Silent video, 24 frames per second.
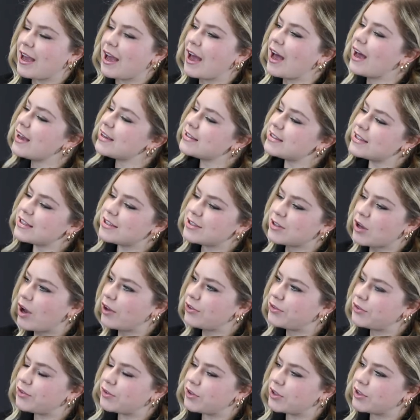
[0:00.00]
Has the
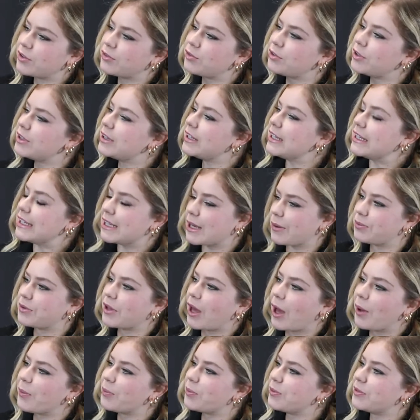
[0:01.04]
software really kept
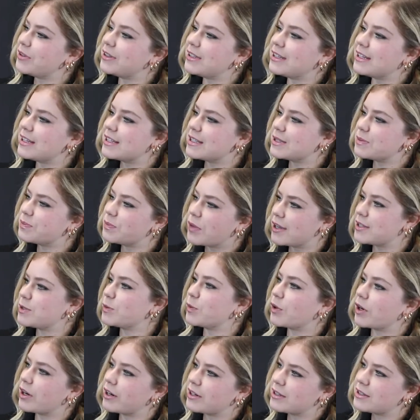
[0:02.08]
up with these
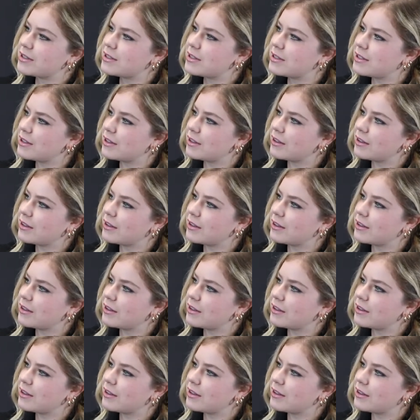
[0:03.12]
buzzwords?